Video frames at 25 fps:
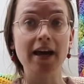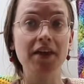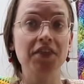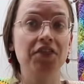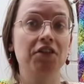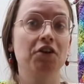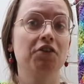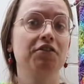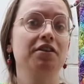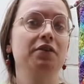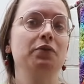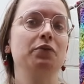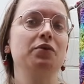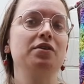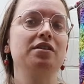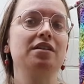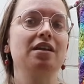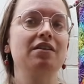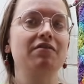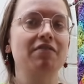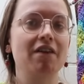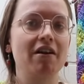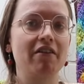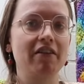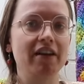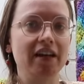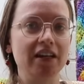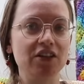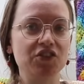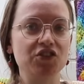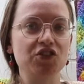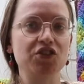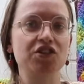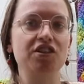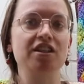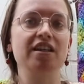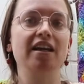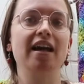I thought it was a very
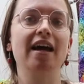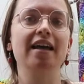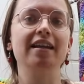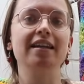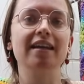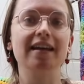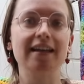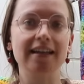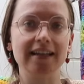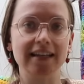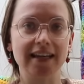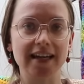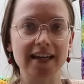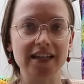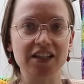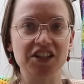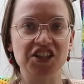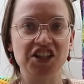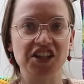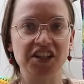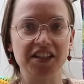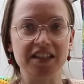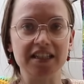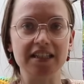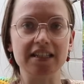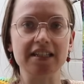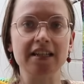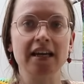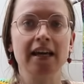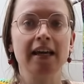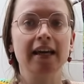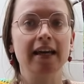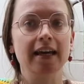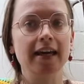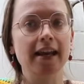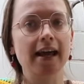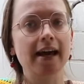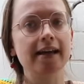interesting and engaging knit.
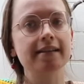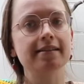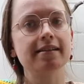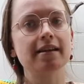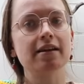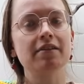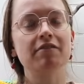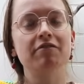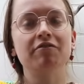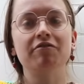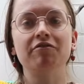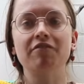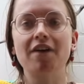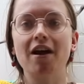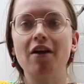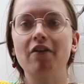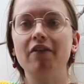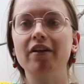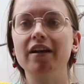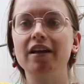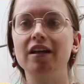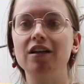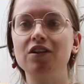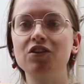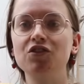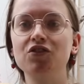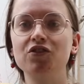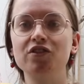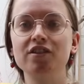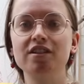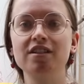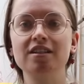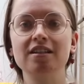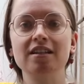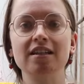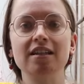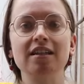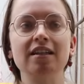It has a very
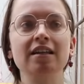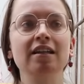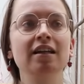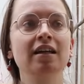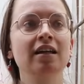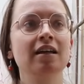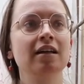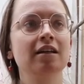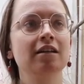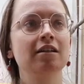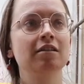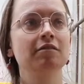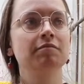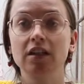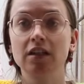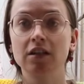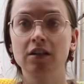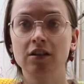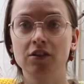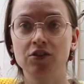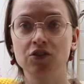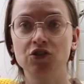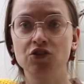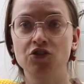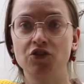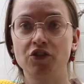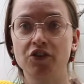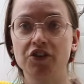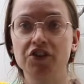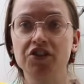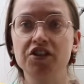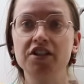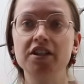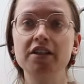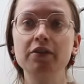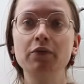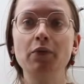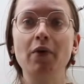interesting
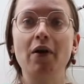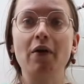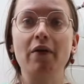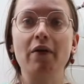construction